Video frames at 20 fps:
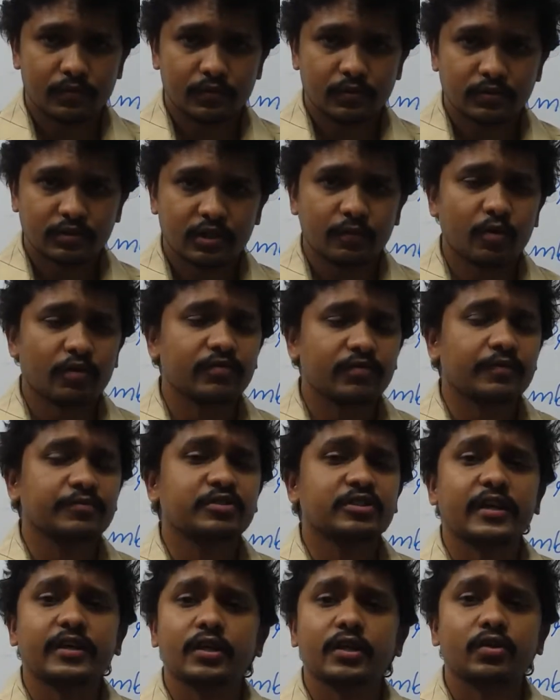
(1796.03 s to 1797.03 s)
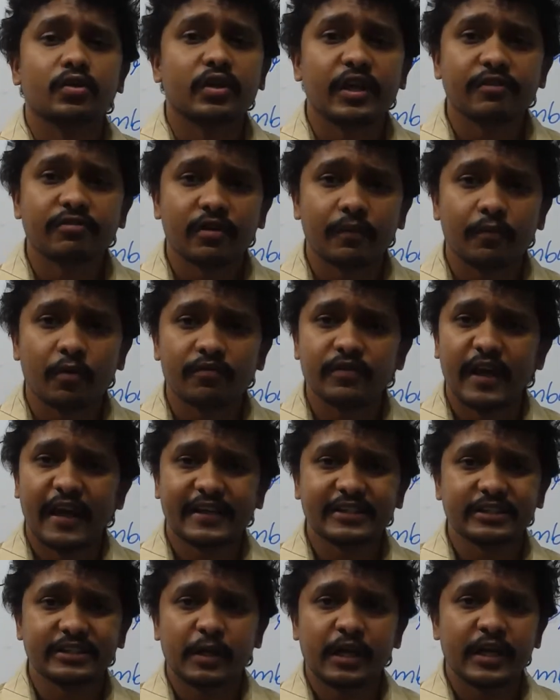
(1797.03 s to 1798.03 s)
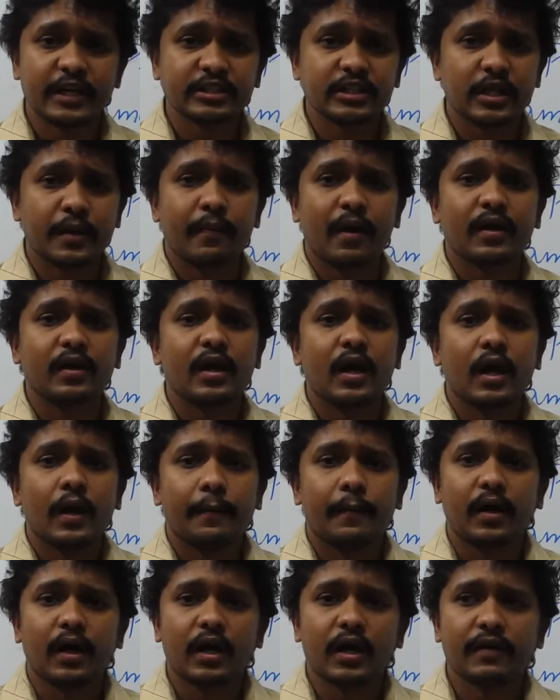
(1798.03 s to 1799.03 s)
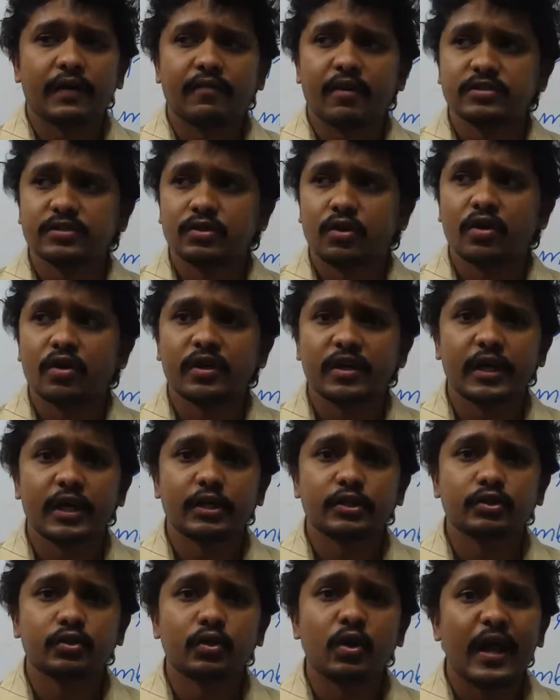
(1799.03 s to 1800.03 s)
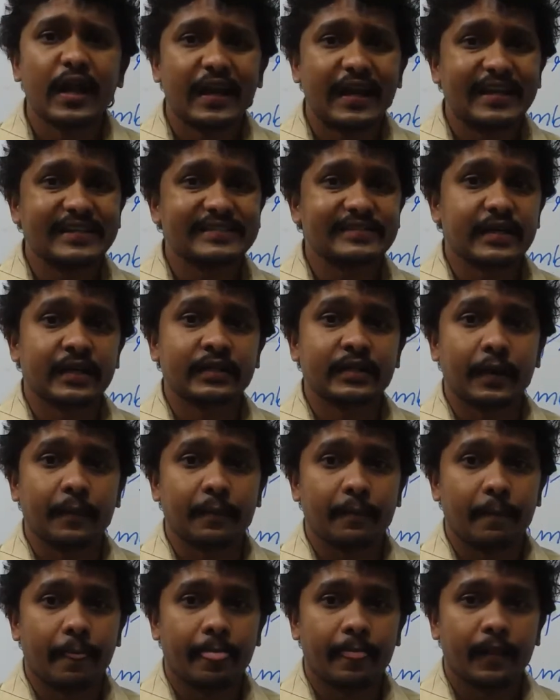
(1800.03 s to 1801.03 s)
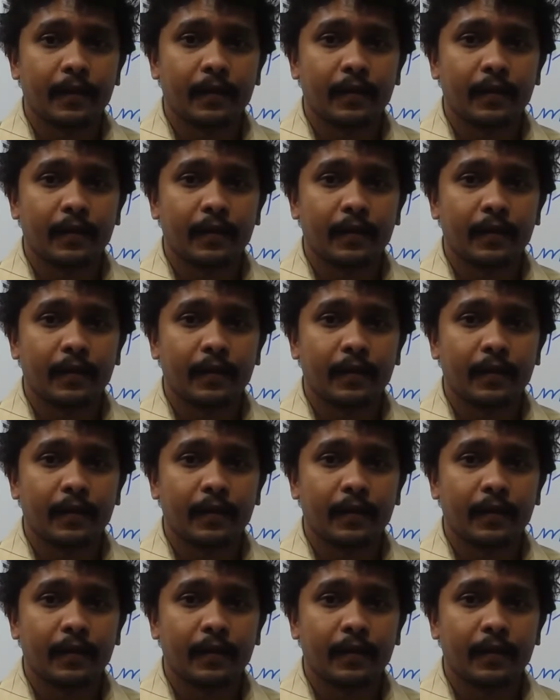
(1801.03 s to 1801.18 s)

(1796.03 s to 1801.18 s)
Some of them started to give some of the explanation, but Makara was not ready to listen them.